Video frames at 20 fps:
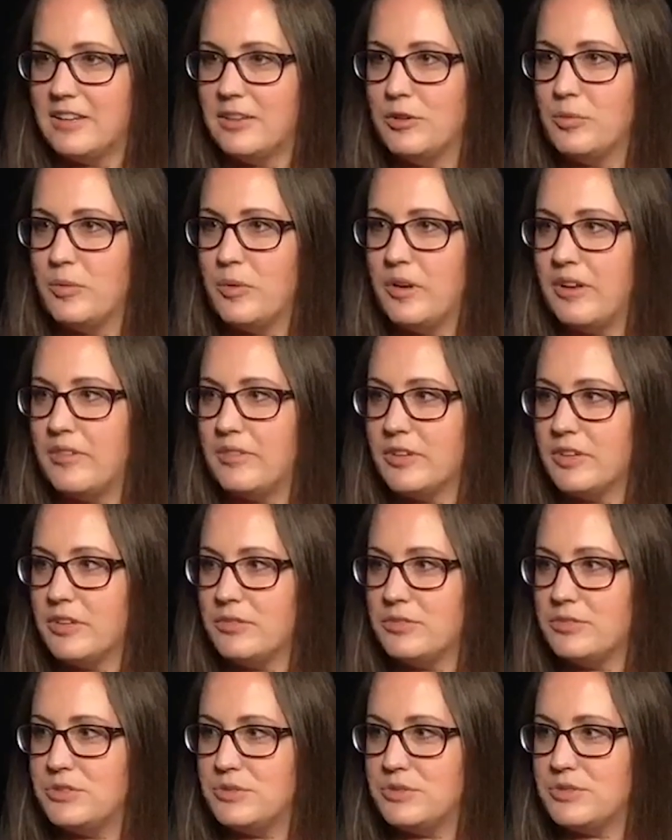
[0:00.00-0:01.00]
whenever
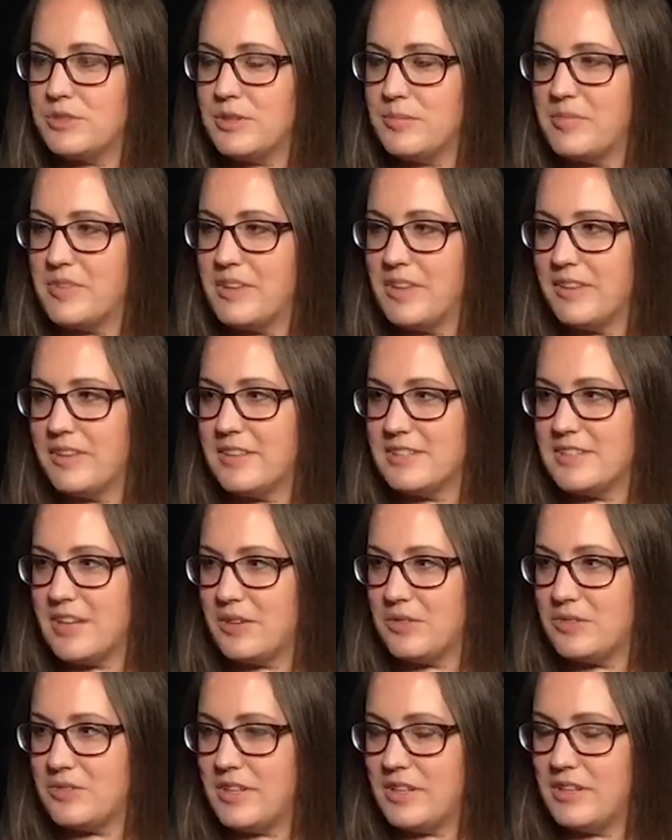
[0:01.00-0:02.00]
you do something that's
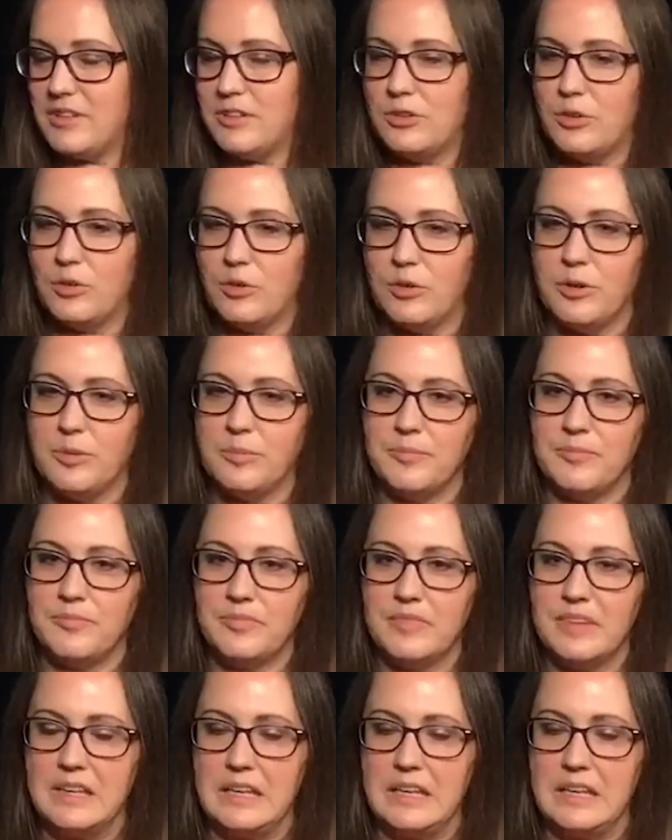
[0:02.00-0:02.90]
outside the norm.